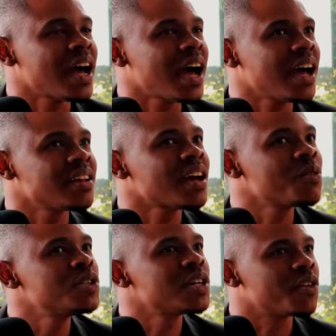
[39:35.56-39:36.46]
I
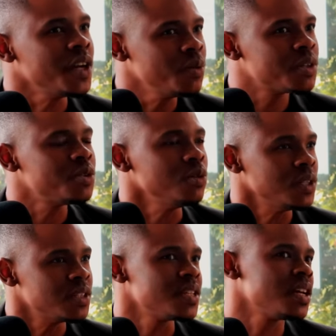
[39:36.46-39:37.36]
would agree with you
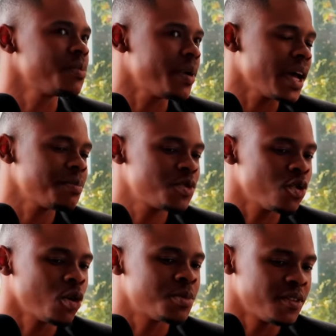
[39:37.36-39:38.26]
in saying perhaps
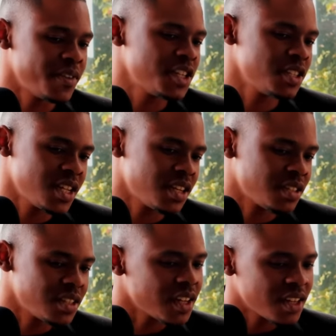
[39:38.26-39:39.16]
your observation
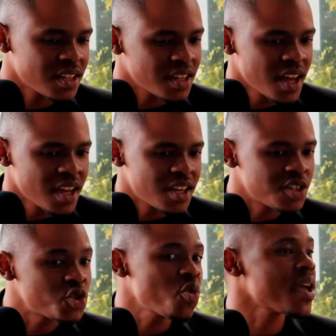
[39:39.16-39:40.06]
that
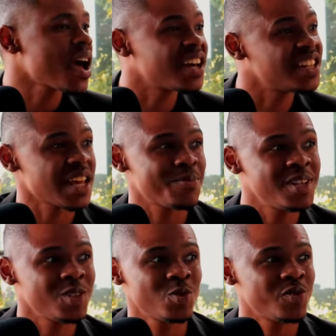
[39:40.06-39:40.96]
he's too young and it's
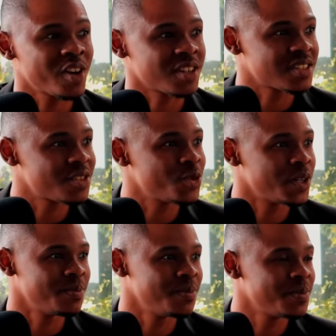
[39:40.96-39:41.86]
happening too fast to
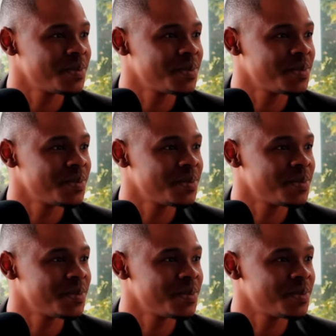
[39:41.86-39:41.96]
him.